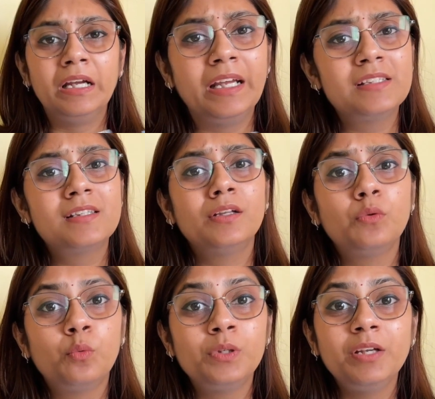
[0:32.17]
It's their
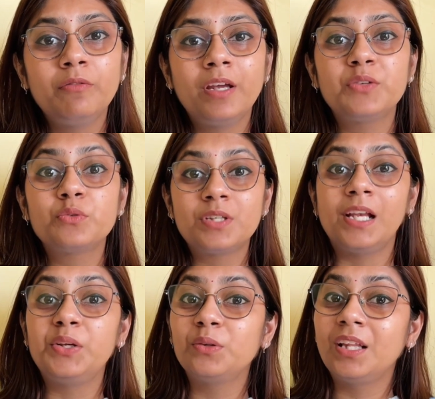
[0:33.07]
only way to
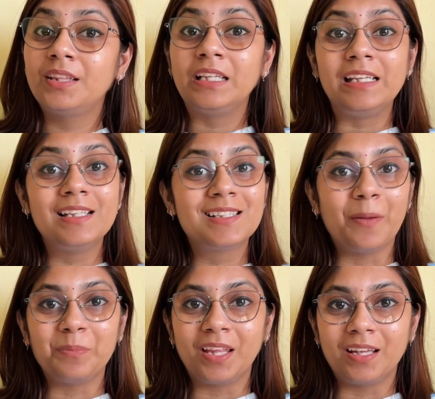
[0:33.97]
tell you that they need
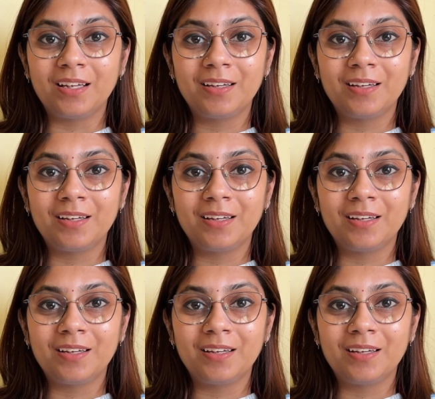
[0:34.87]
something.